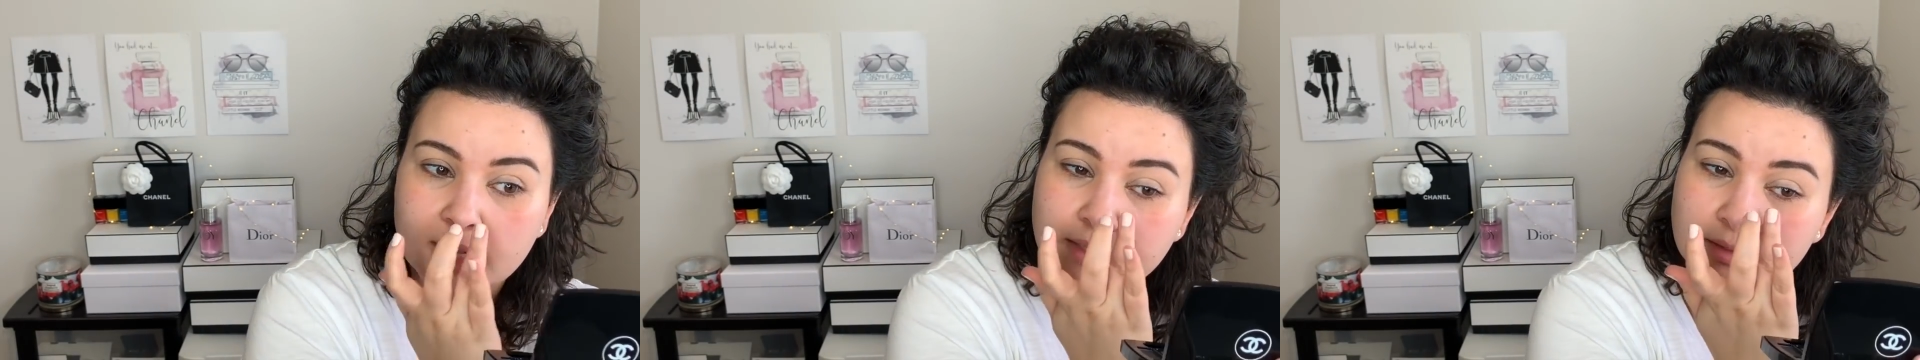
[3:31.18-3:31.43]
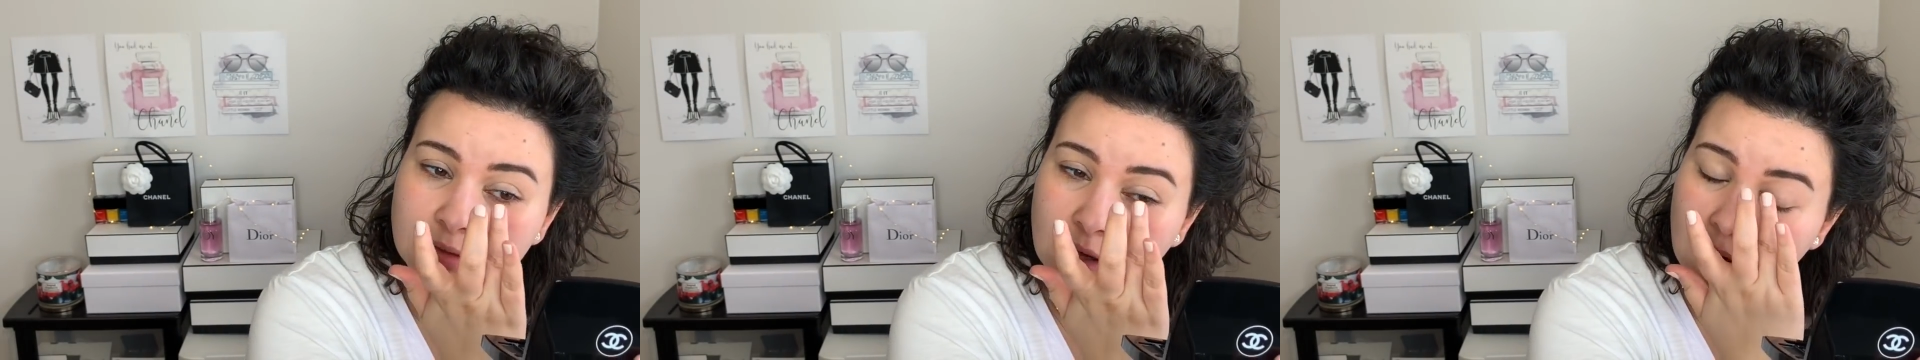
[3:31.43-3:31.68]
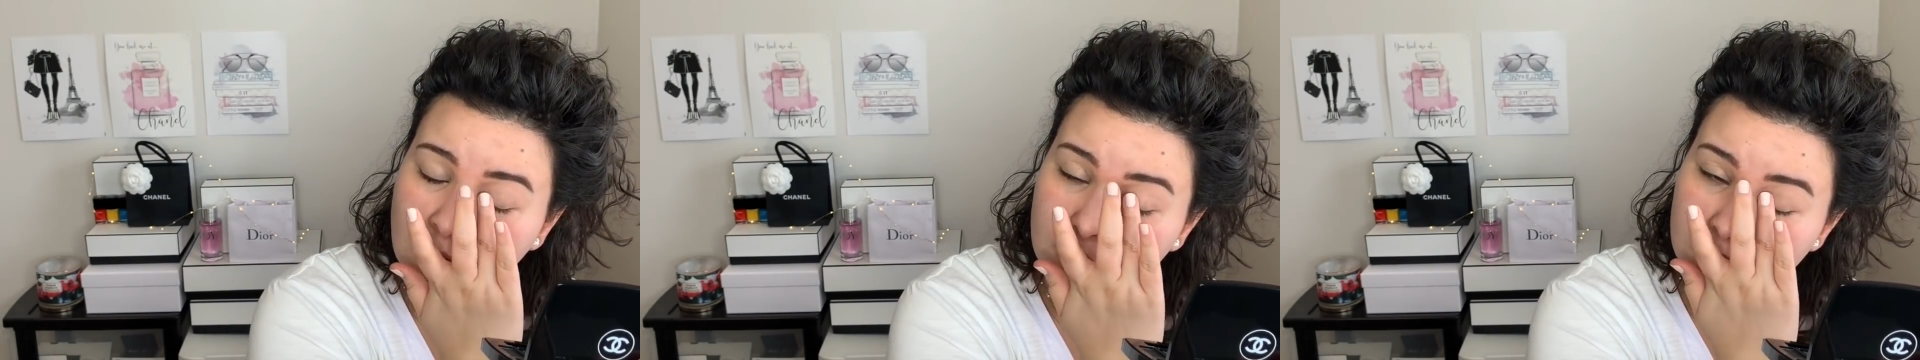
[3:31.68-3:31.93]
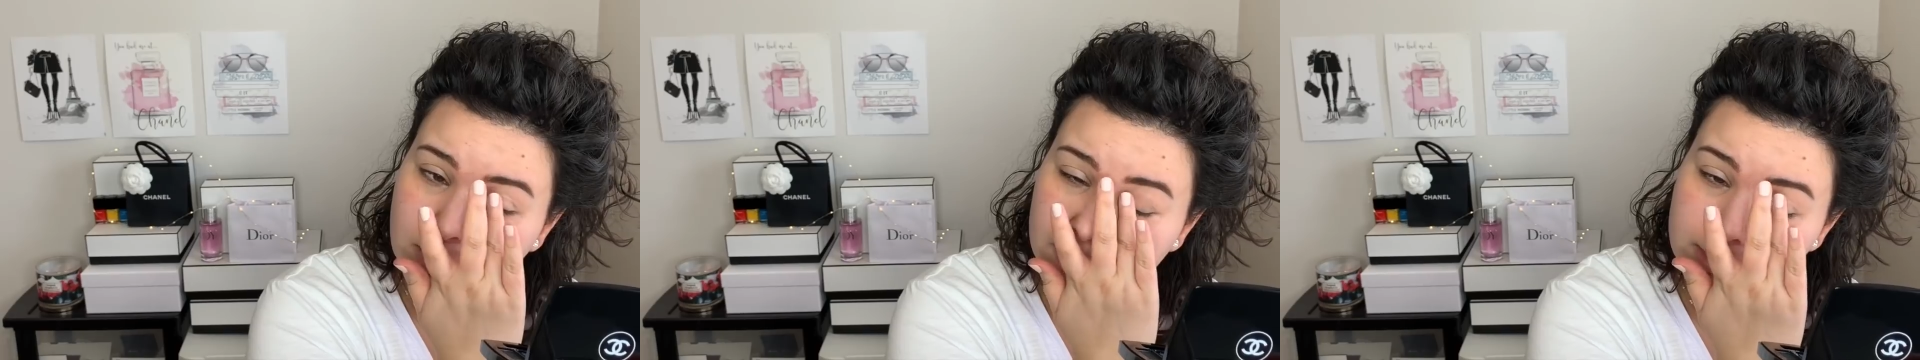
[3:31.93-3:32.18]
I
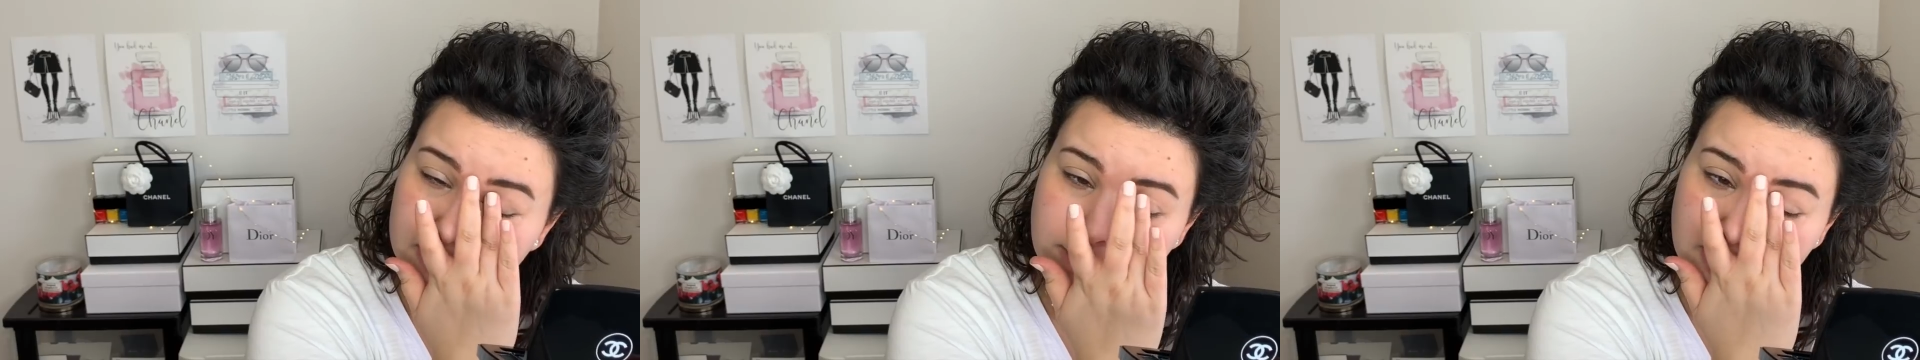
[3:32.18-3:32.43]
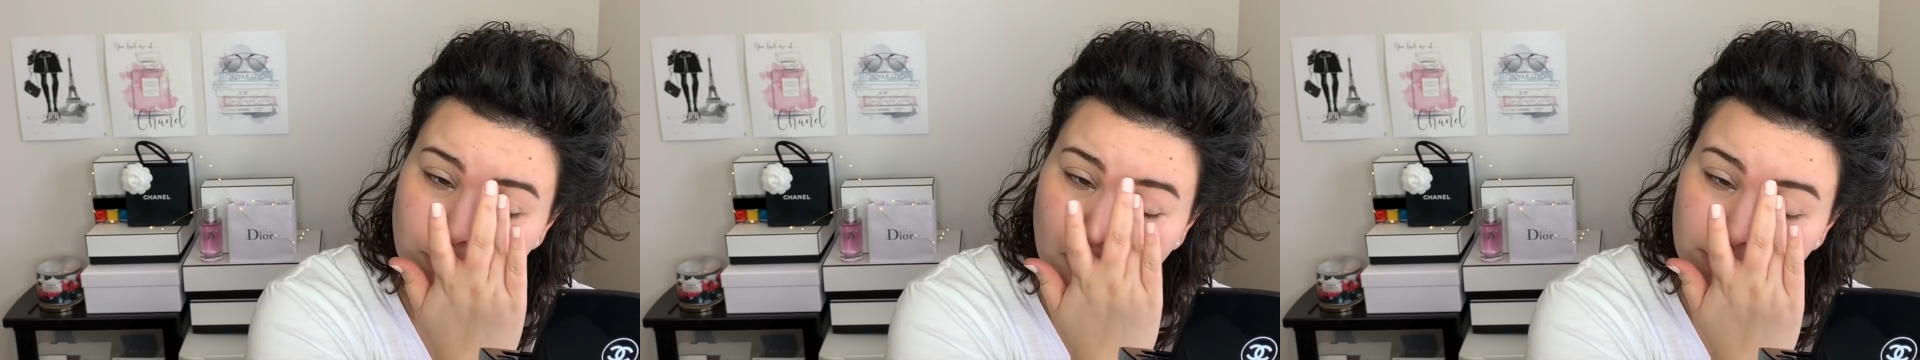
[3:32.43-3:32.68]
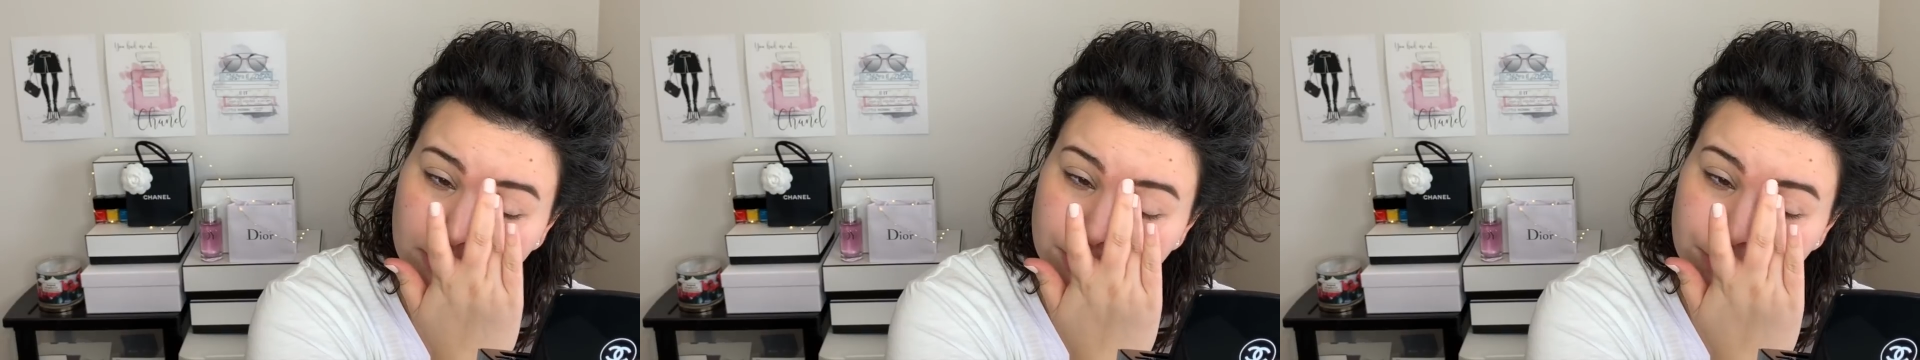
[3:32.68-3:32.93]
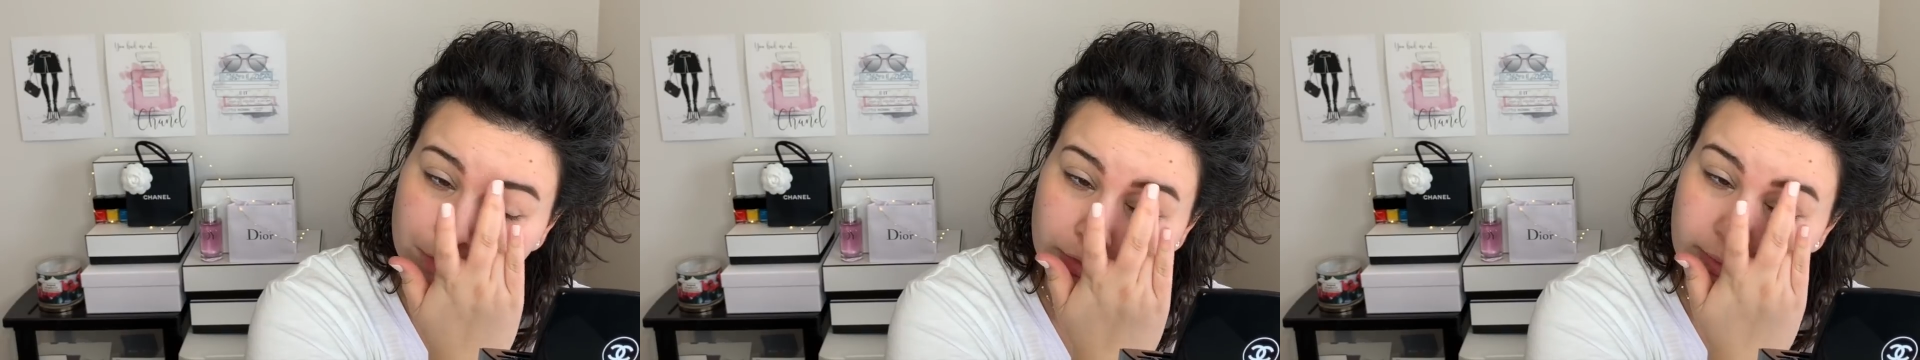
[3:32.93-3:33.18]
saw, I think it's like 1 or
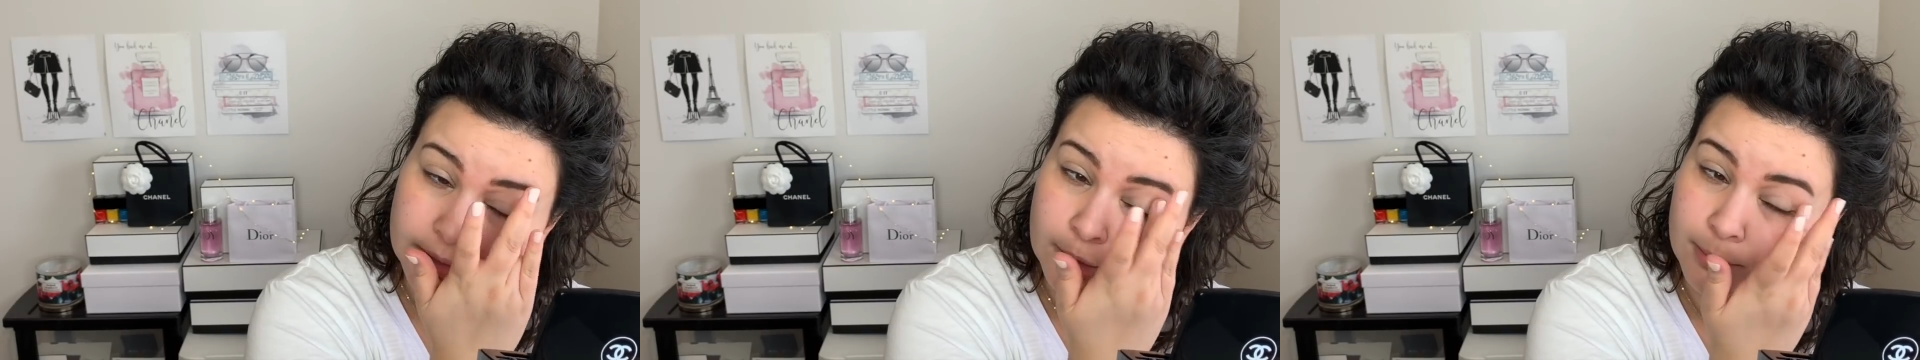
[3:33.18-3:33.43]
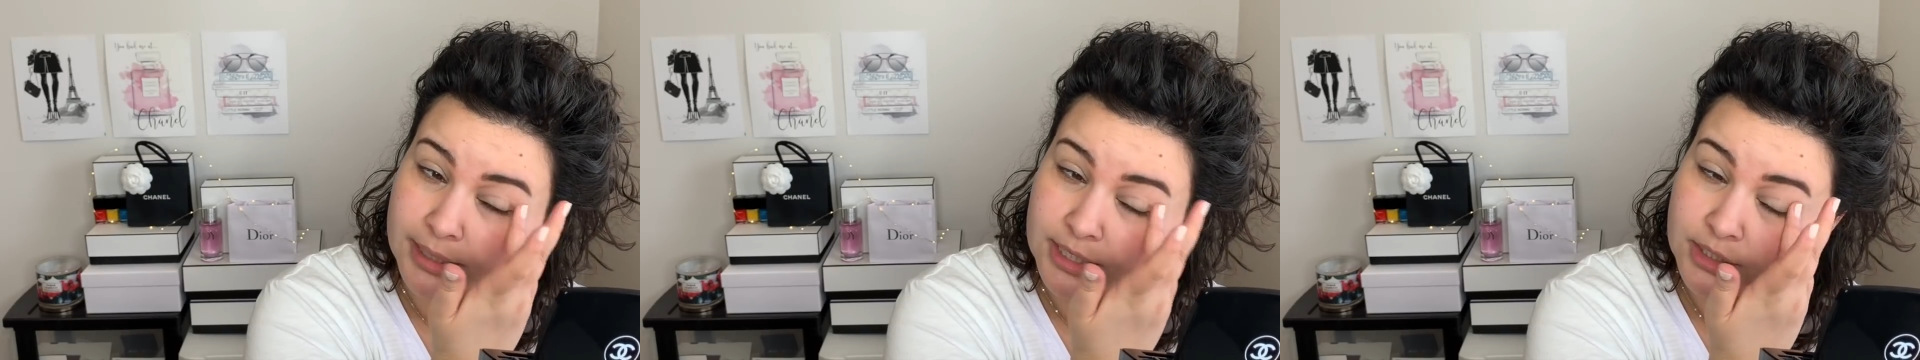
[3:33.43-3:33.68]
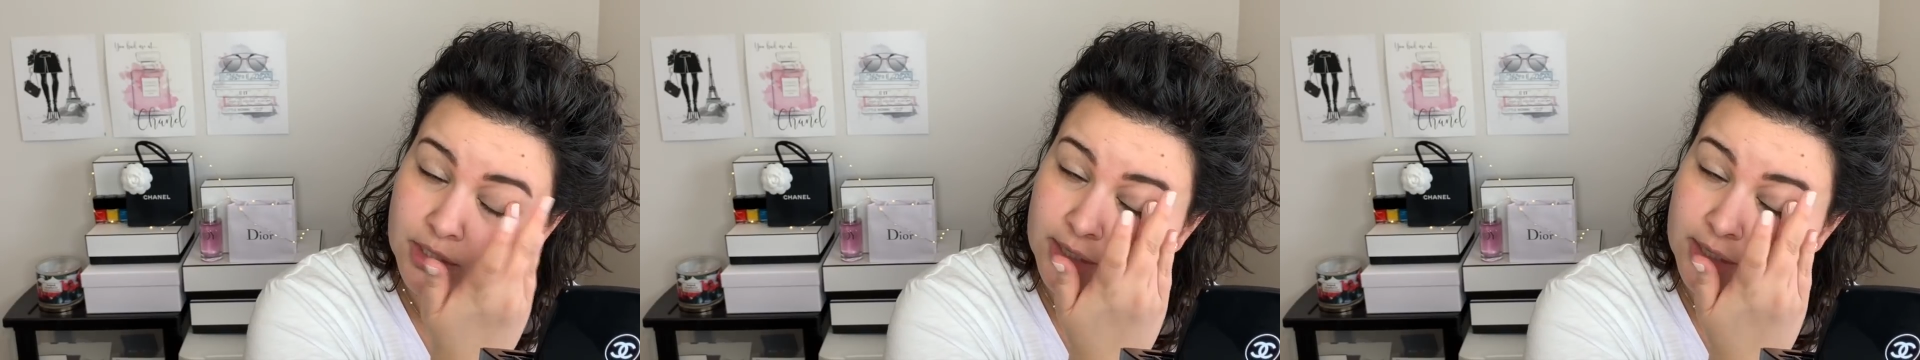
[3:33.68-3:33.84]
2 in the beige